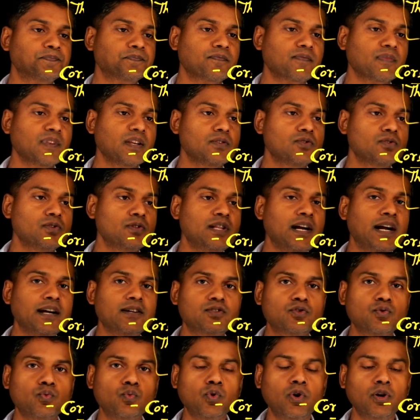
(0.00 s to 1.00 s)
So that's
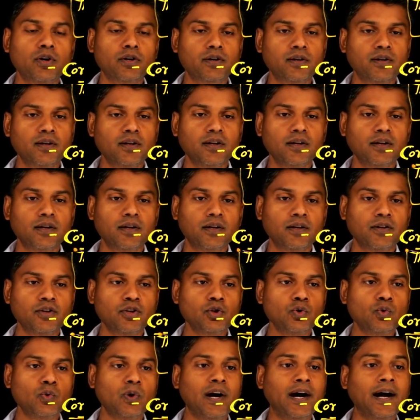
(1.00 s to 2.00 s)
what
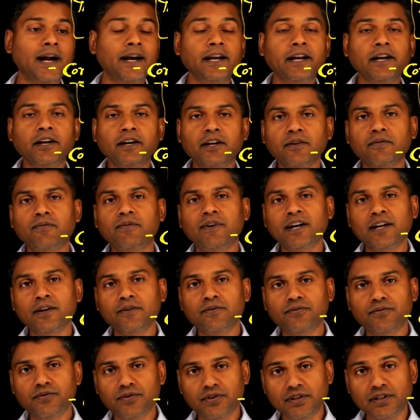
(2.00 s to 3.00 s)
you identify
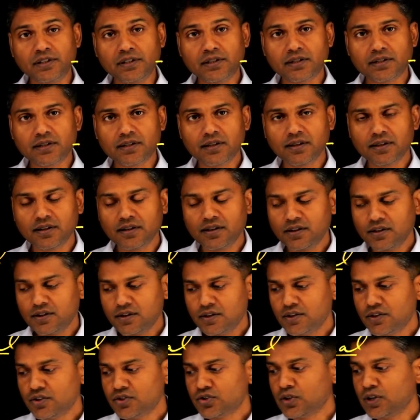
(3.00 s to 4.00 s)
first.
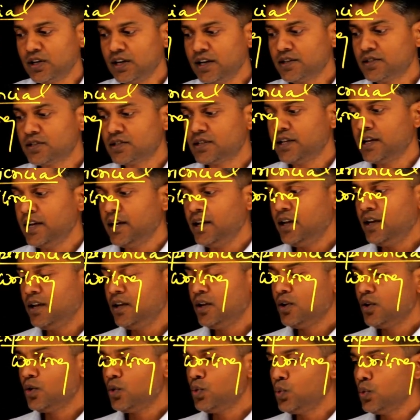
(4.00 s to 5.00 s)
So let's say
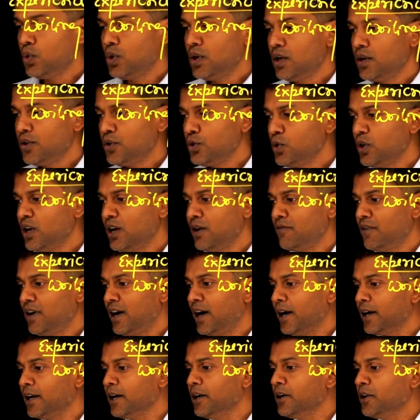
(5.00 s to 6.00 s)
you have
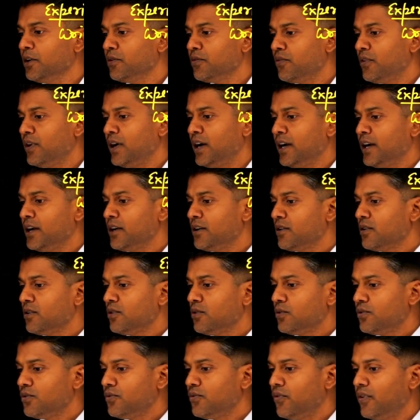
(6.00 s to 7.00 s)
identified
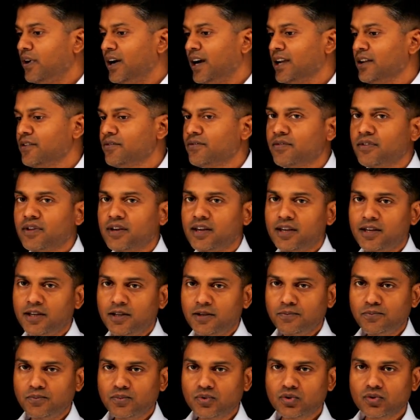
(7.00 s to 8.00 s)
5
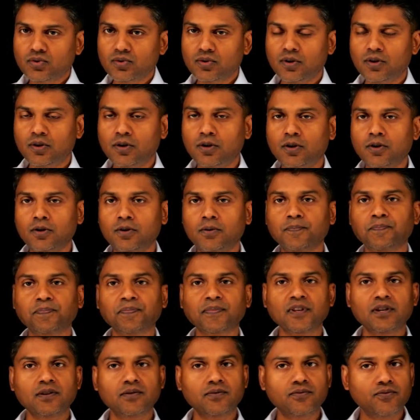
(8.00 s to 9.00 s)
themes or
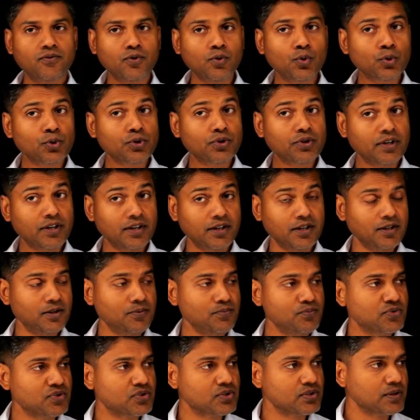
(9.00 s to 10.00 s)
4
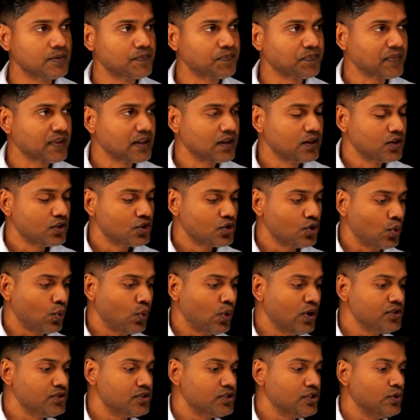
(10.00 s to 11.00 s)
themes.
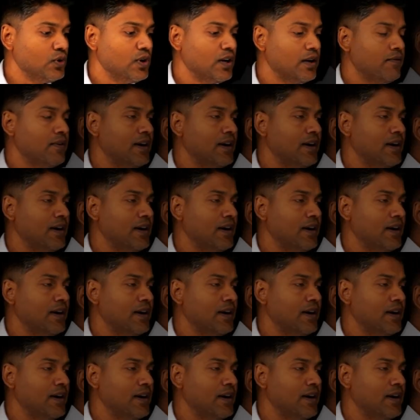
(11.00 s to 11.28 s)
Once you have